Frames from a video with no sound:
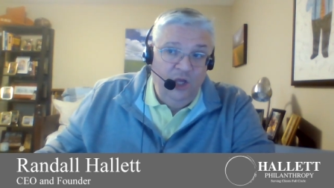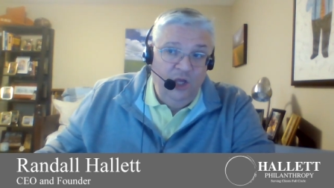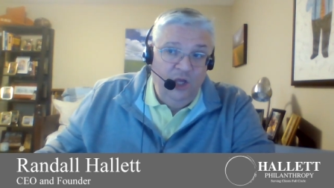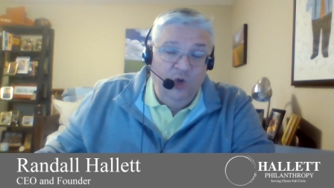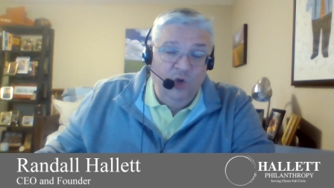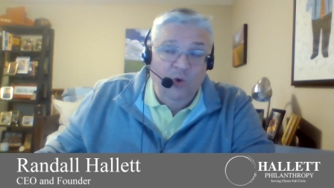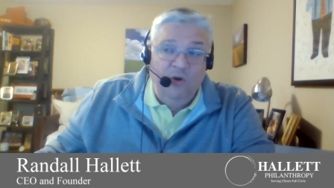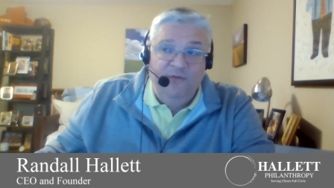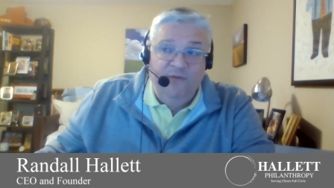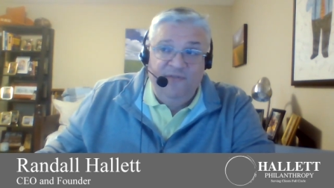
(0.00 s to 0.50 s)

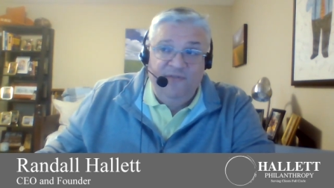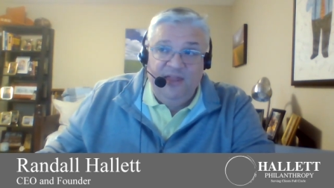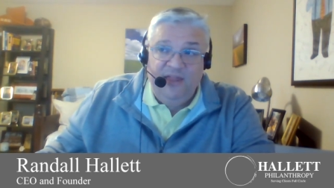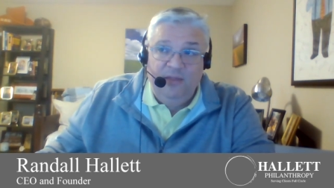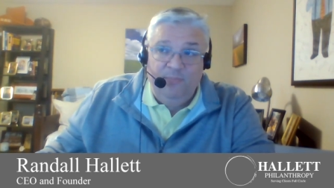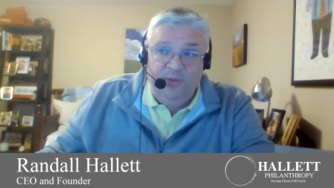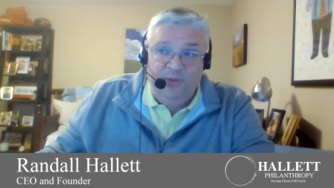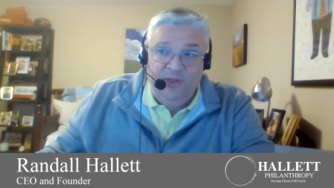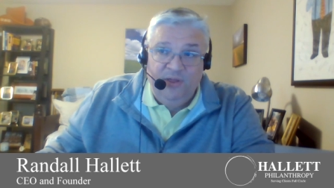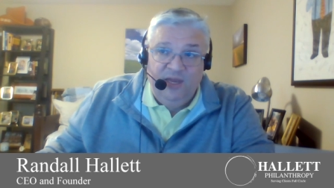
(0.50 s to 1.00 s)
Your
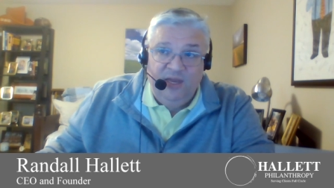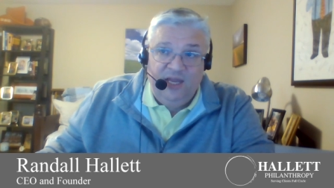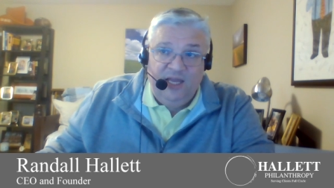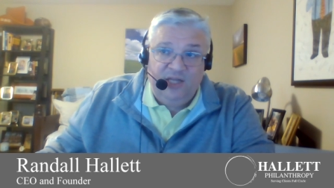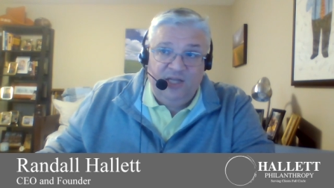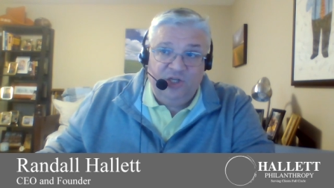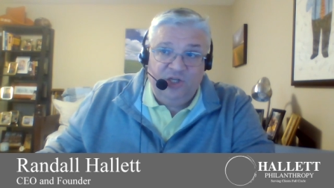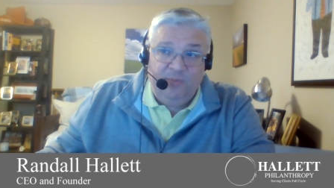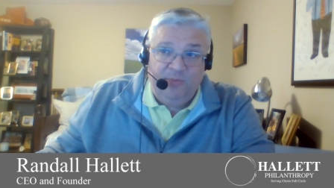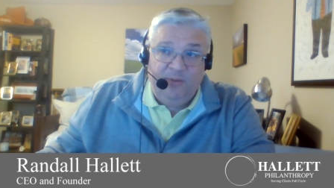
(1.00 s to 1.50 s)

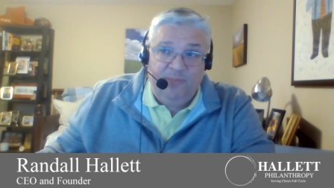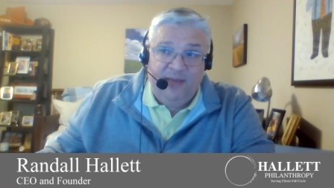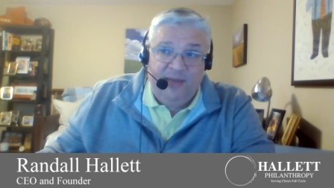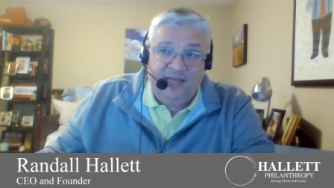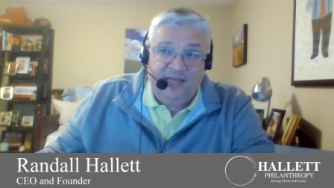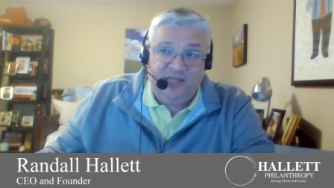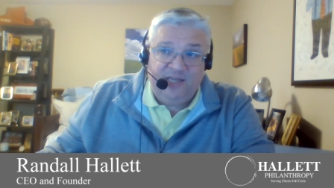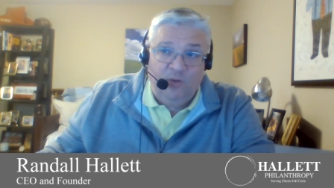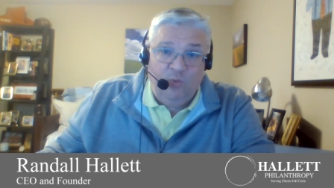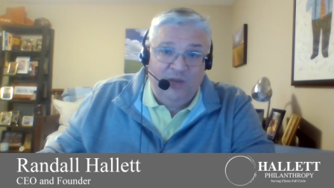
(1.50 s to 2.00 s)
availability should be
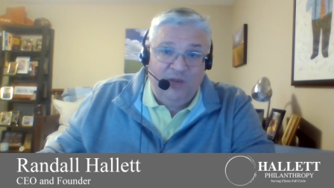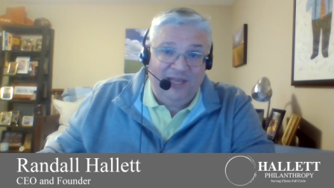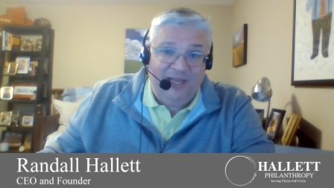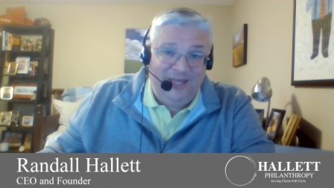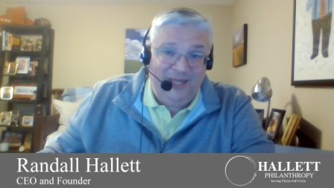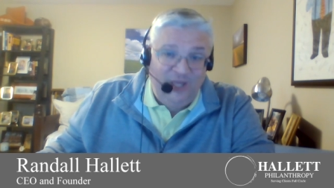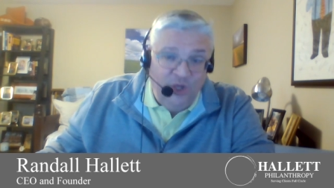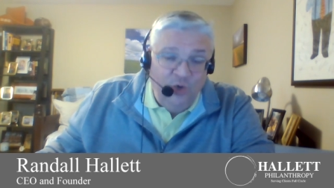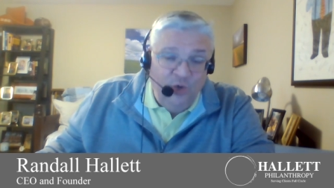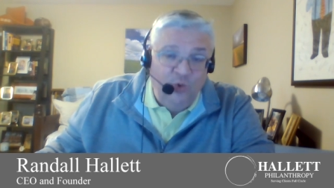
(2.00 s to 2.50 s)
based on when
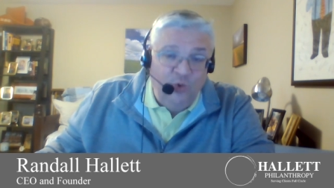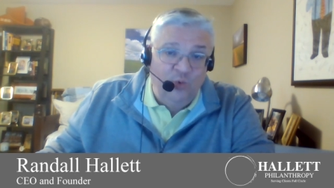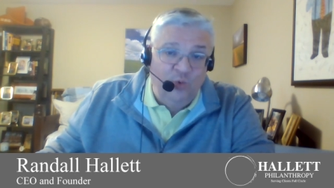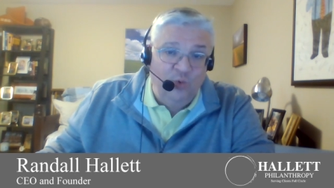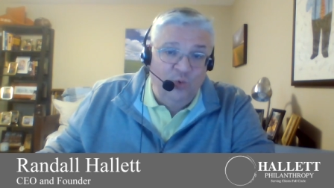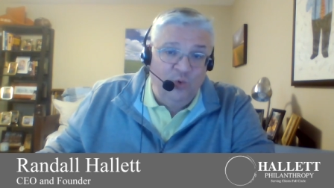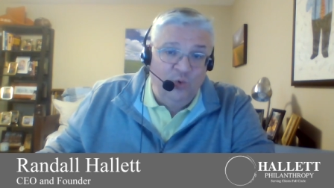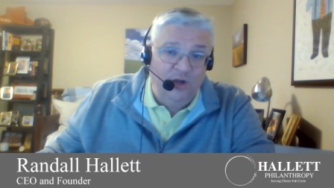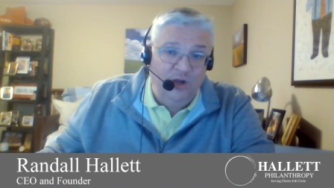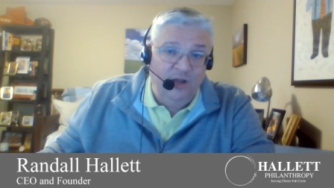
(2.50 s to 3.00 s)

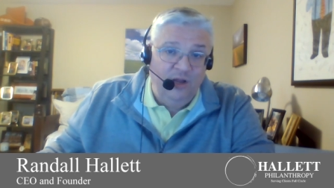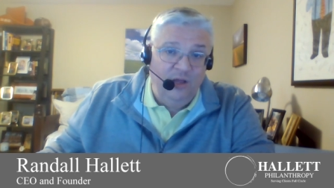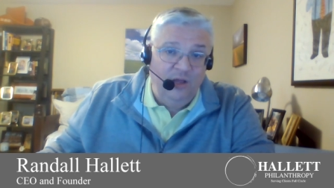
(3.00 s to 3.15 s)
you,